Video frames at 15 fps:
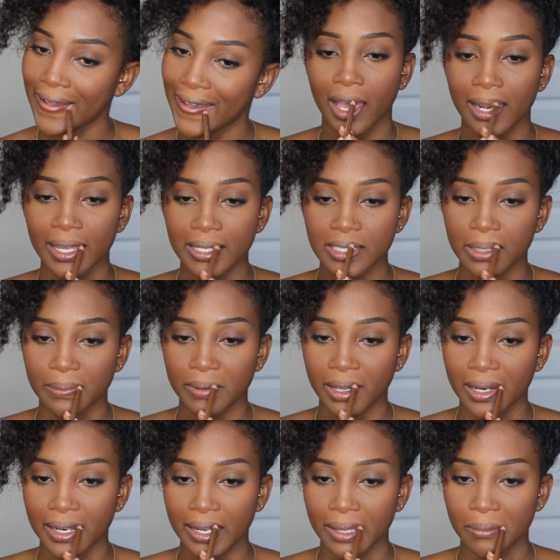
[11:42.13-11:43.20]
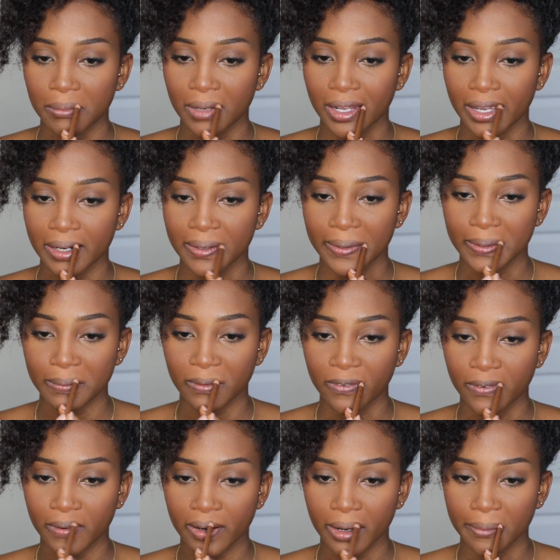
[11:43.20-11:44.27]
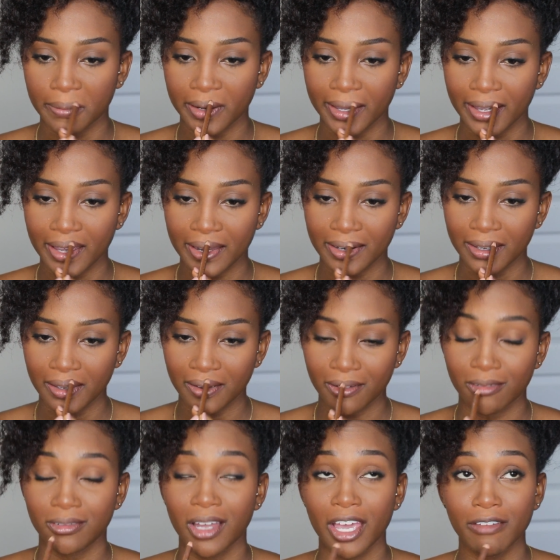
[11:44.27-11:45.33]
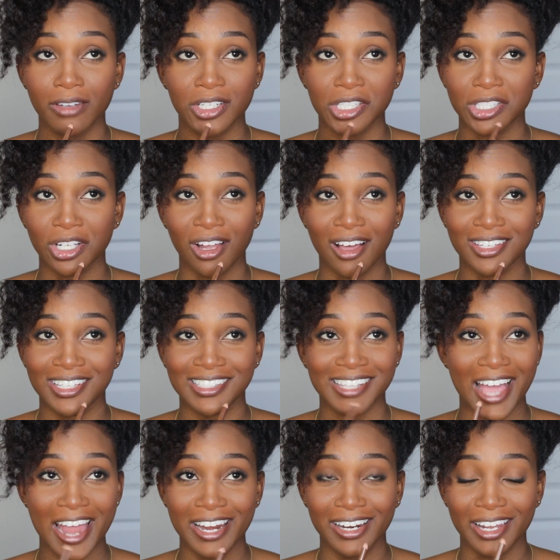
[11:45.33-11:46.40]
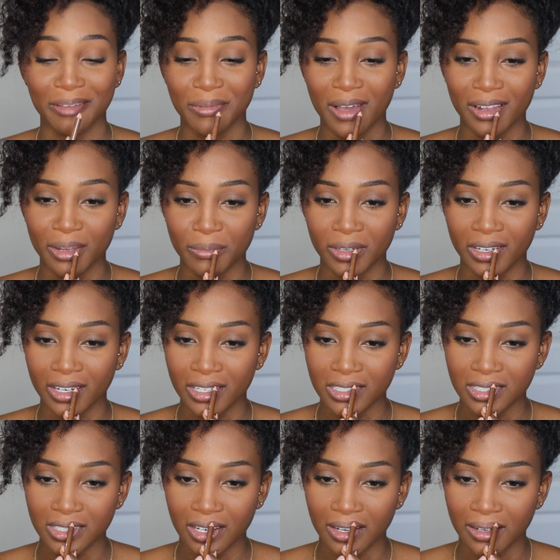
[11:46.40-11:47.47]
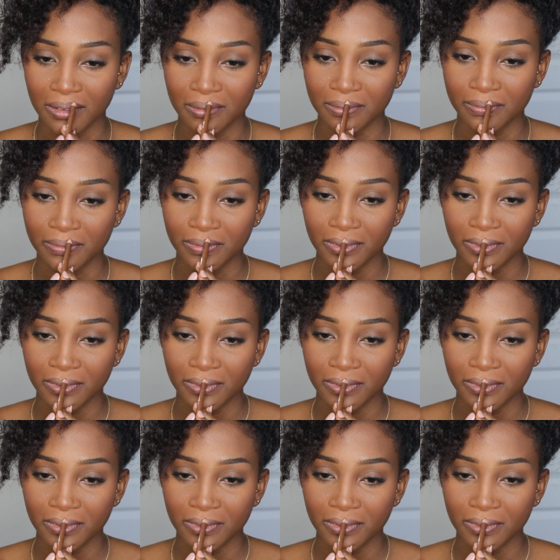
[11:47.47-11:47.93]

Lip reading: I like to apply lip liners before I apply any, not even just glosses, any lip color, because my